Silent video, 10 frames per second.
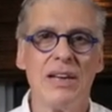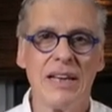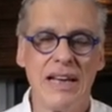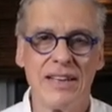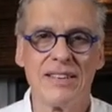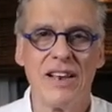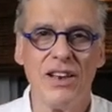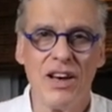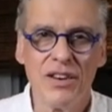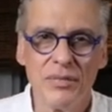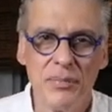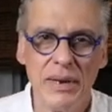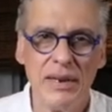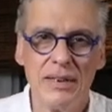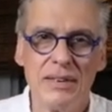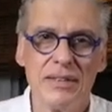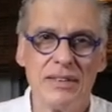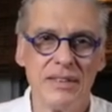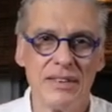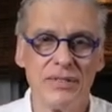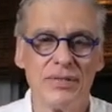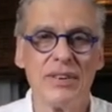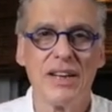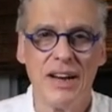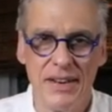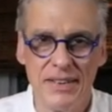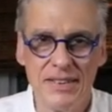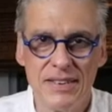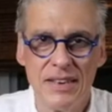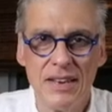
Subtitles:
It has a lot of meat, different kinds,